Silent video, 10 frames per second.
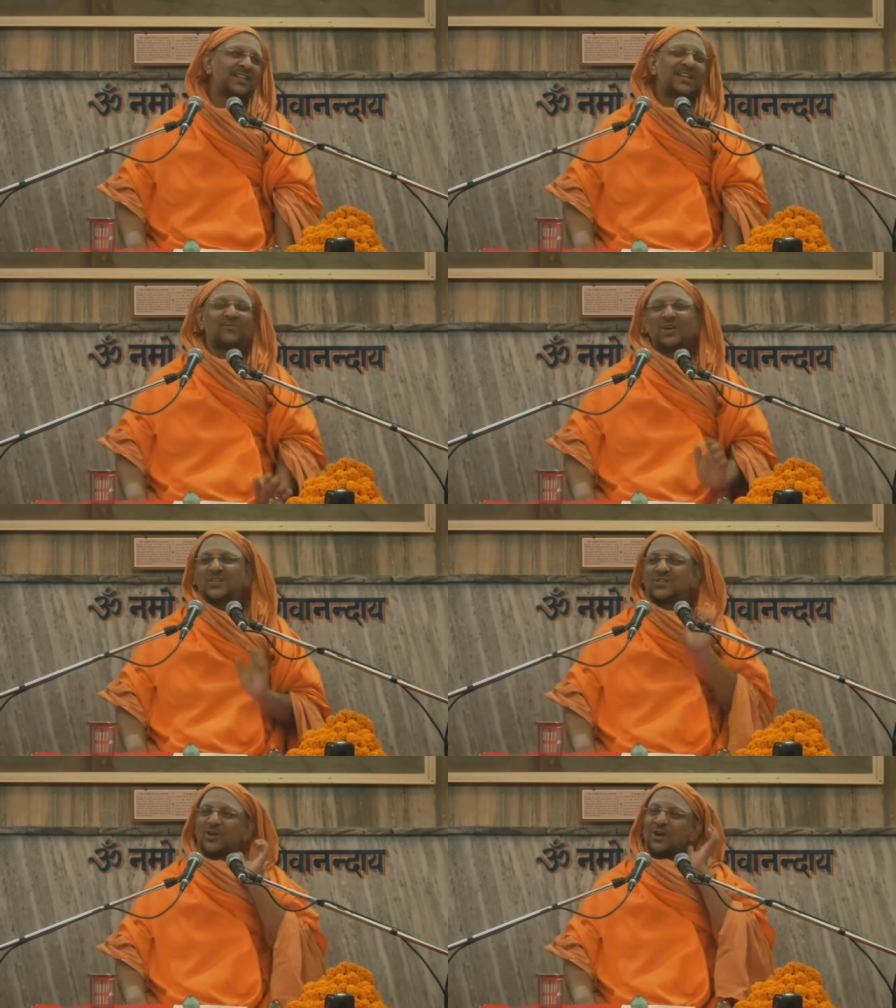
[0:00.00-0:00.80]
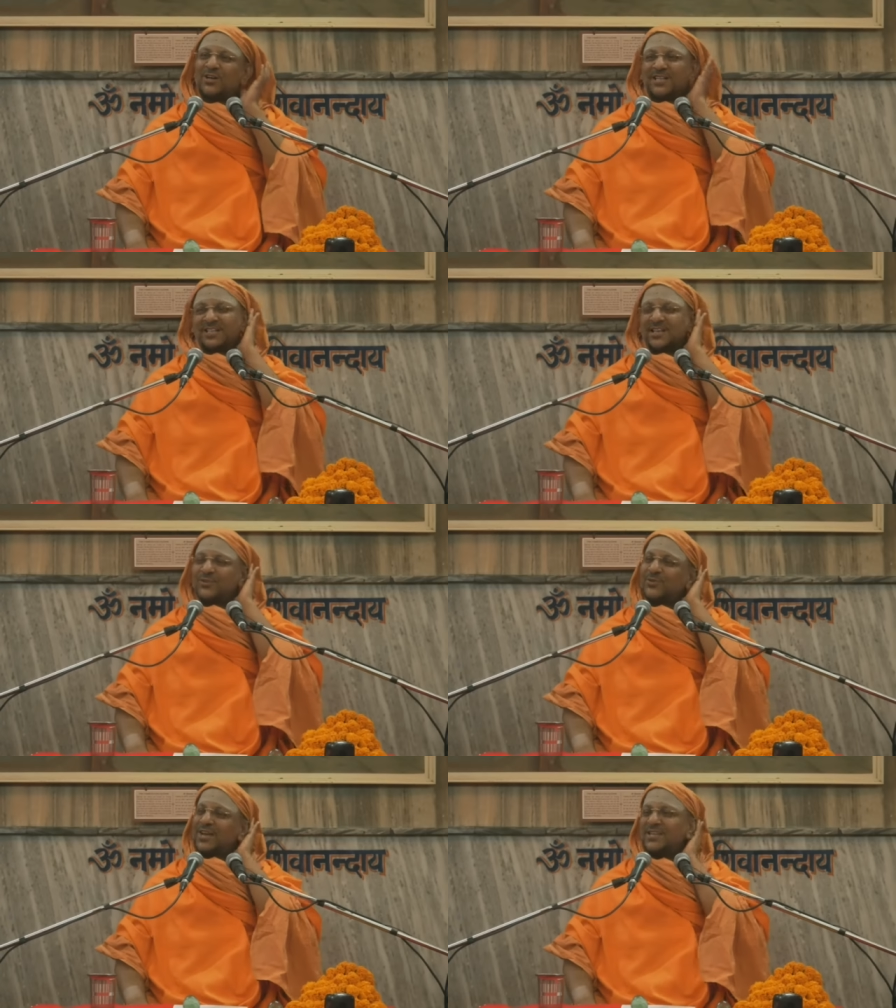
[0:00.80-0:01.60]
Then one scholar said,
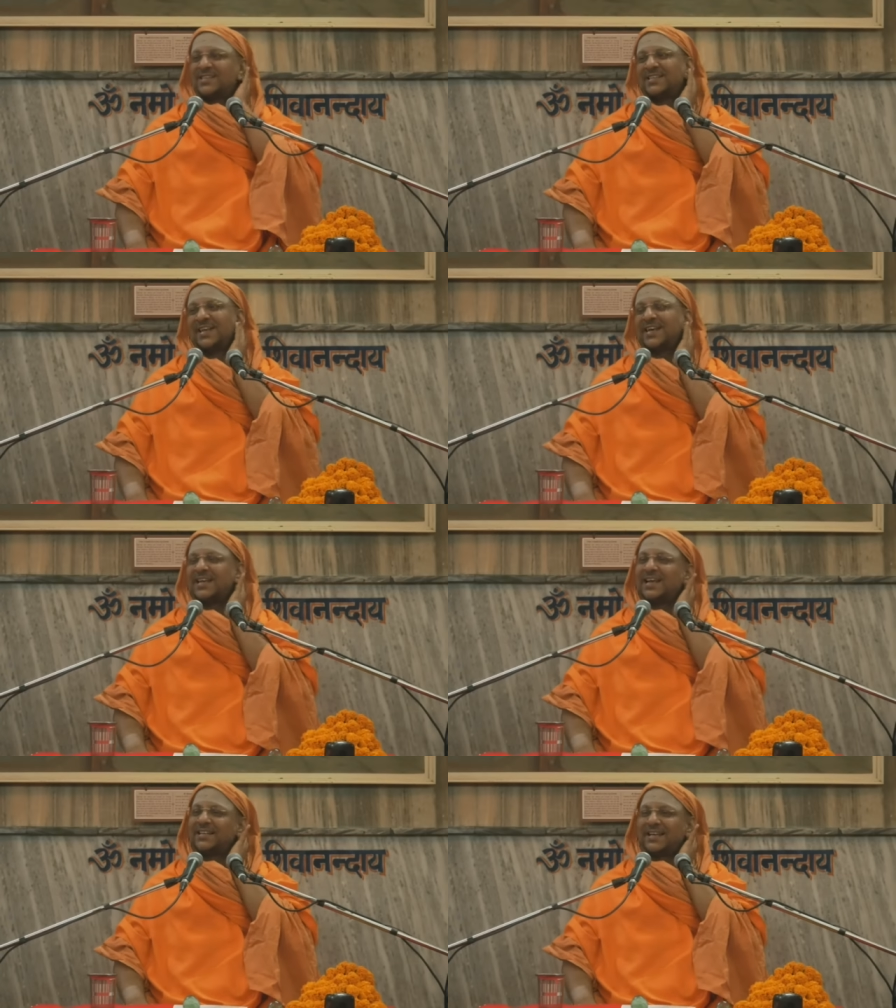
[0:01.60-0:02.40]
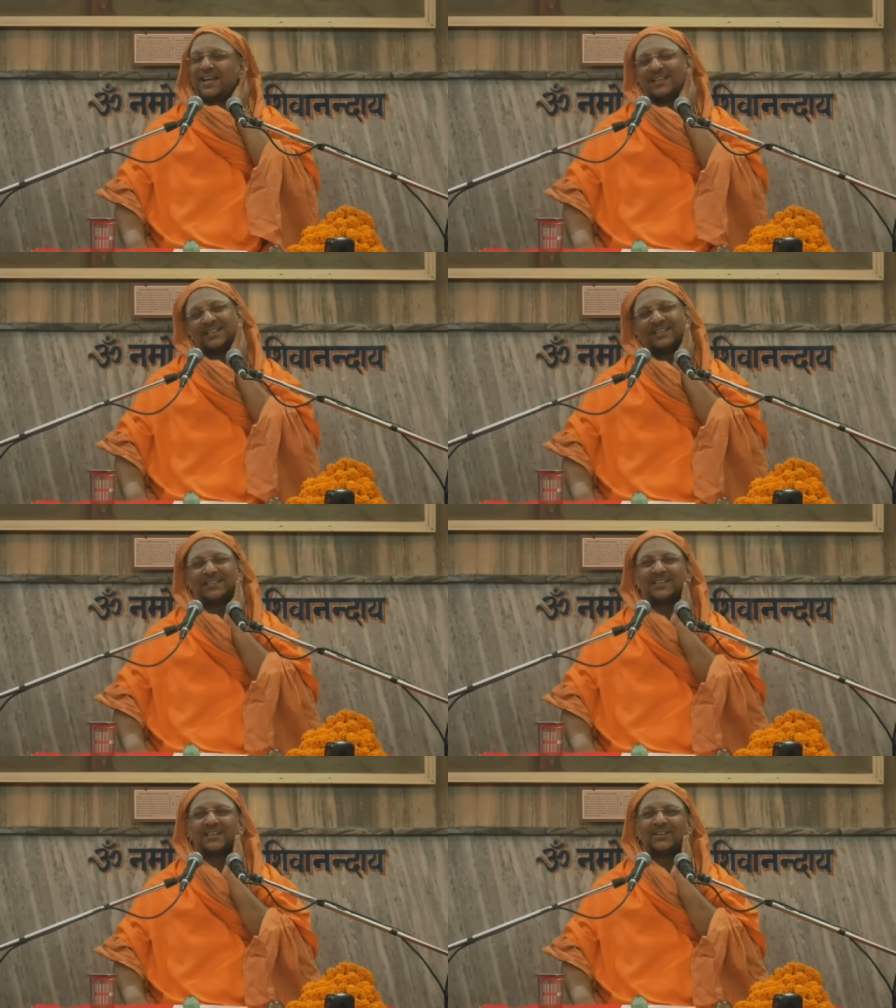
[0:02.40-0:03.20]
You can say like that
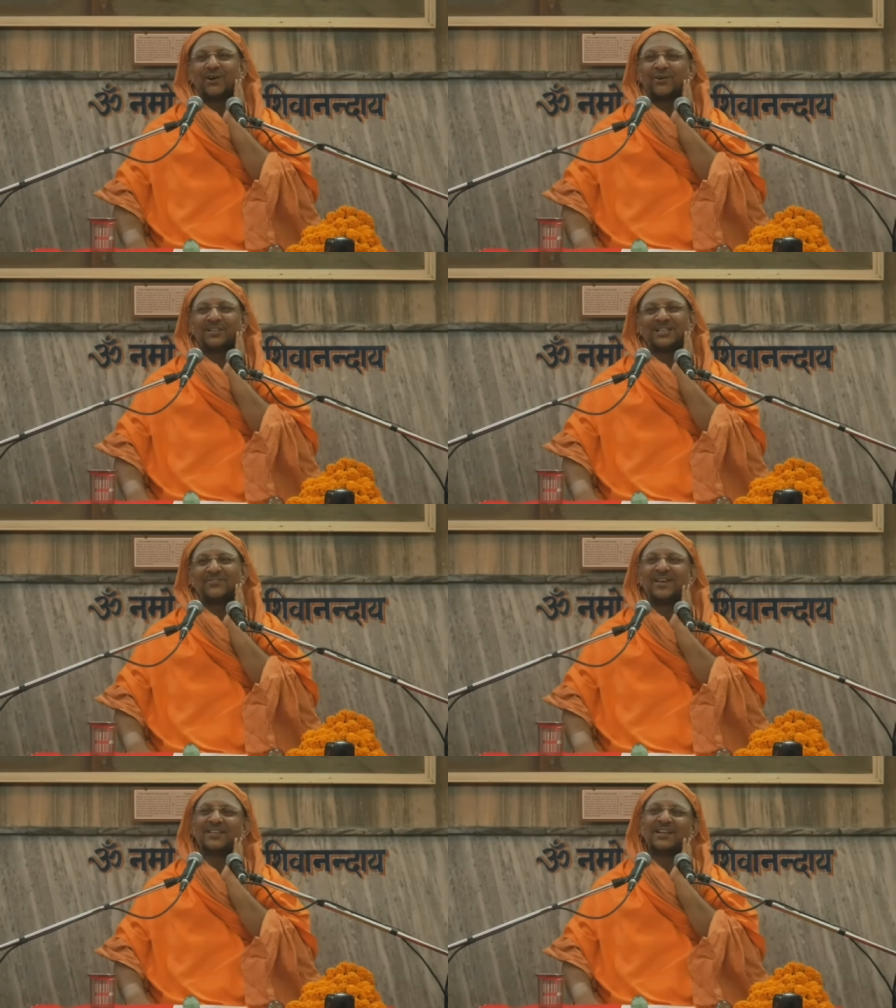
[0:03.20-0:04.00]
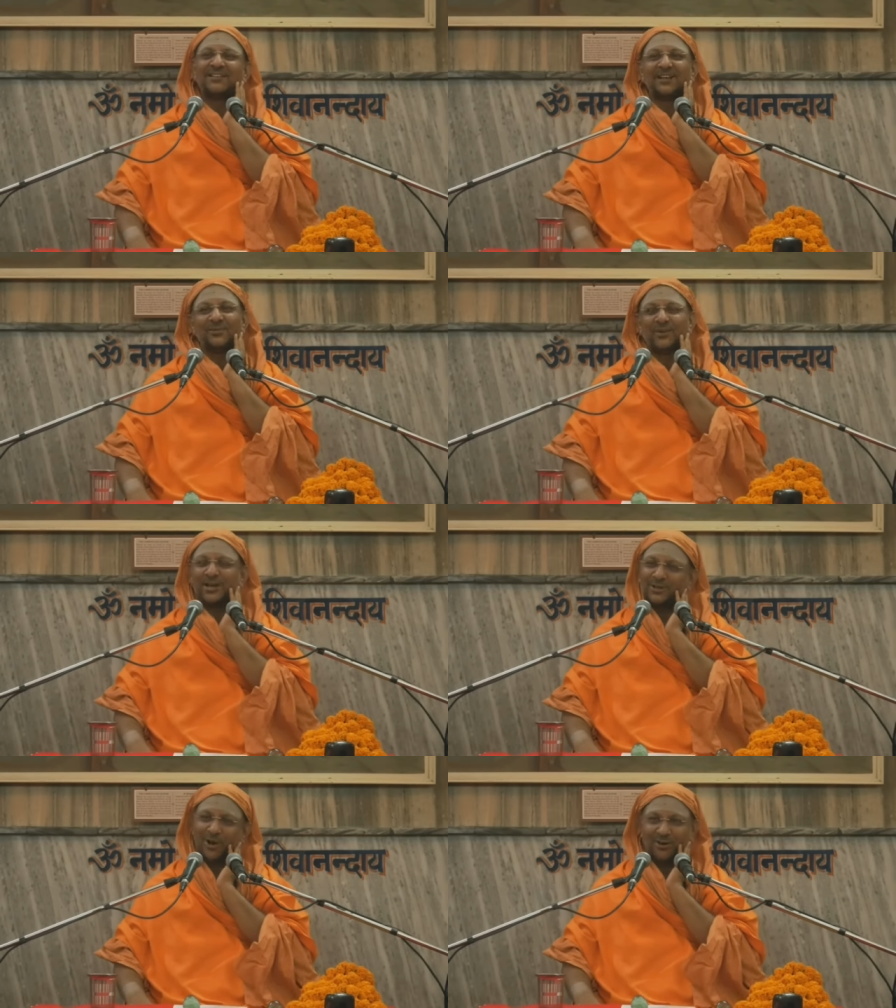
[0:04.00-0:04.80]
all these Vedanta, you
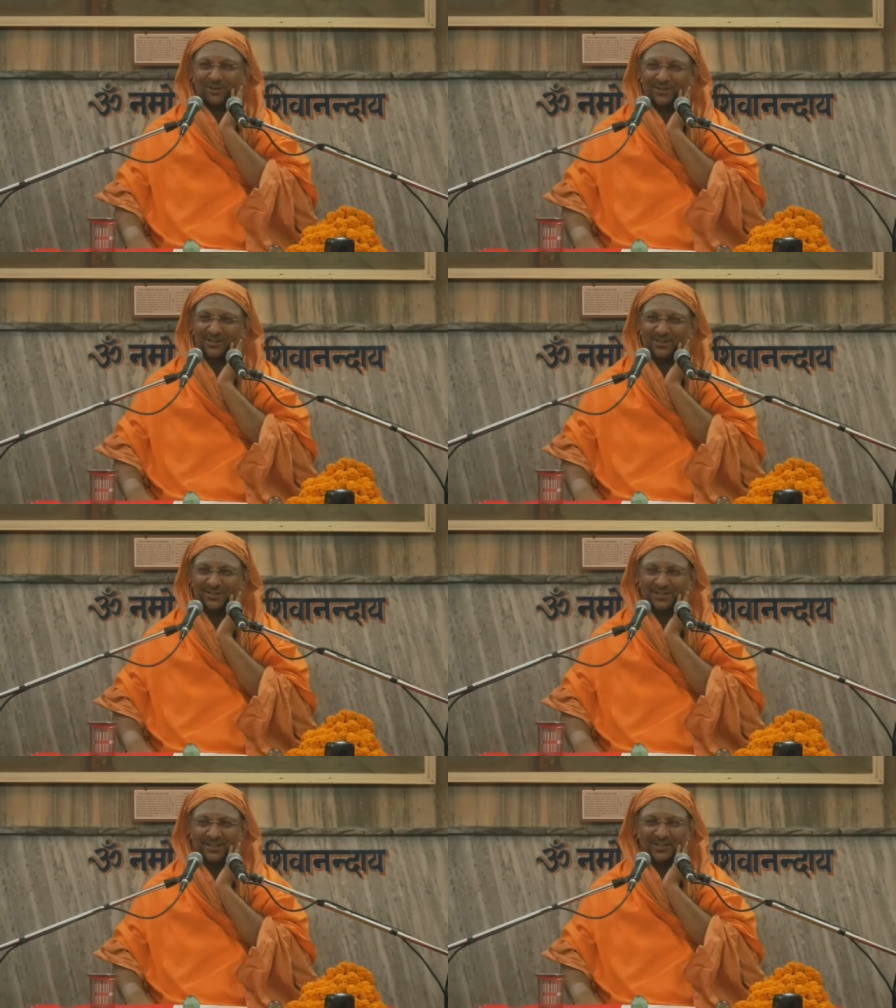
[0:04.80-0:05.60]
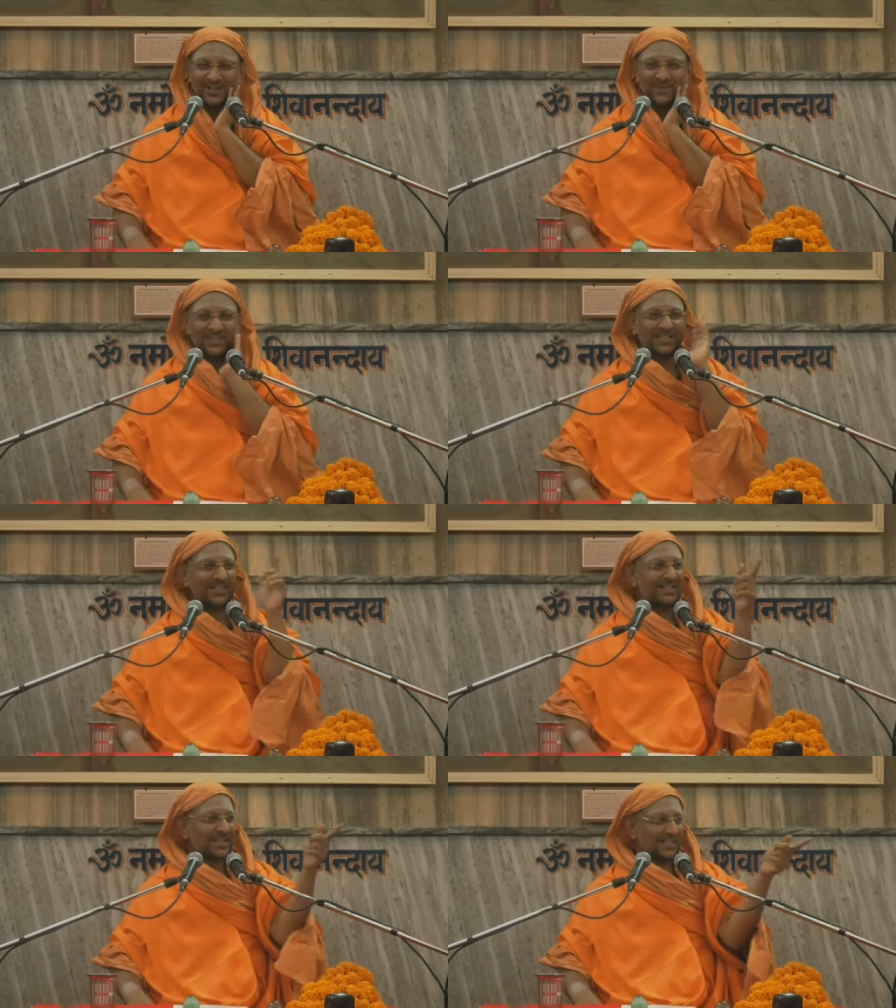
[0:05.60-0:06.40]
can talk. But
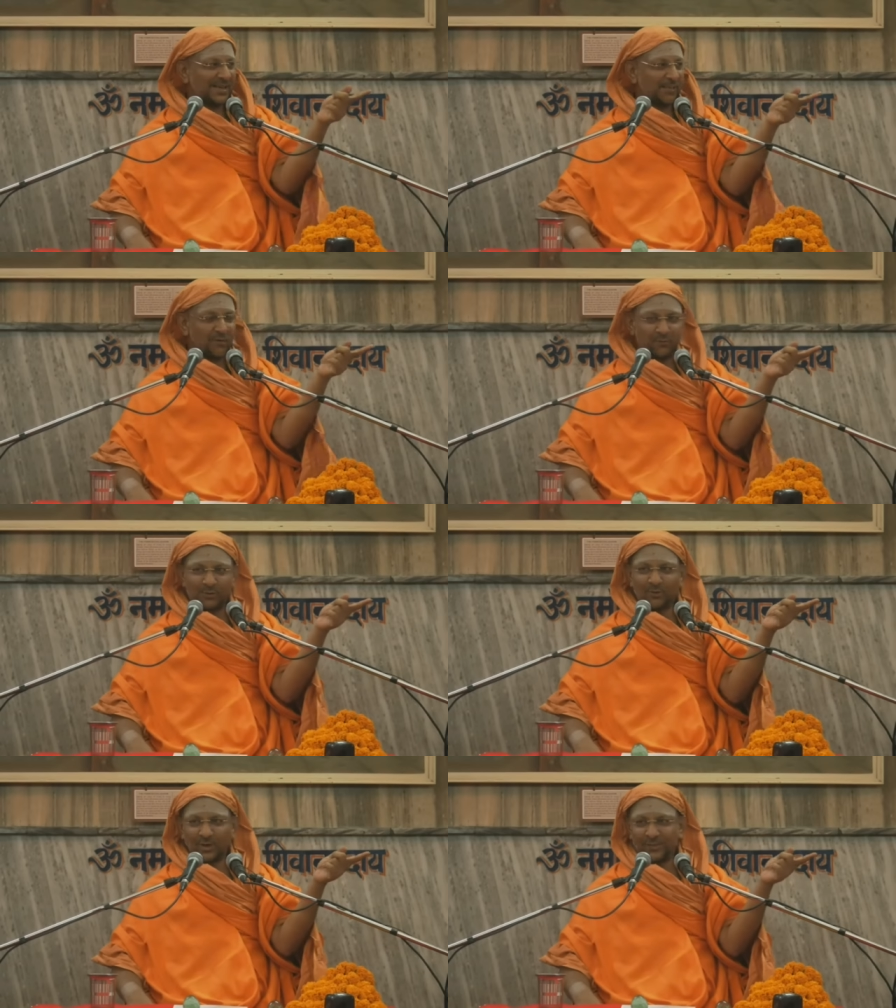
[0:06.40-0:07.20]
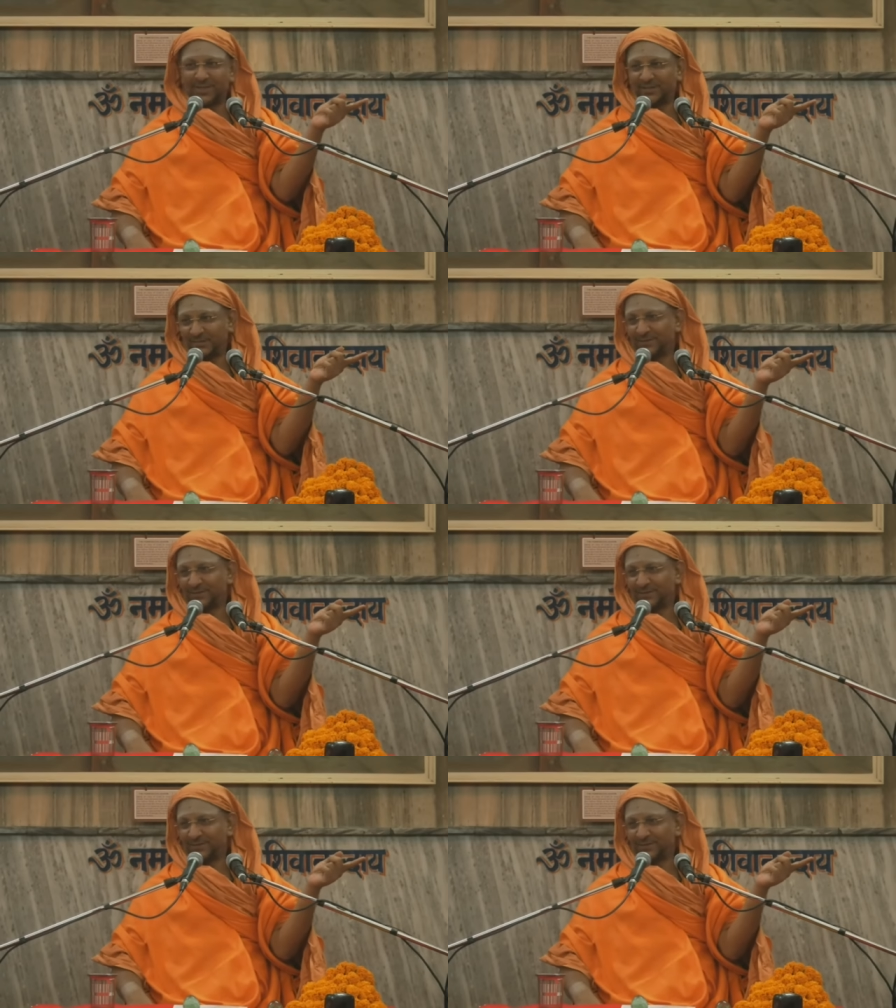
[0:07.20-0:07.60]
see, there is a buffalo coming.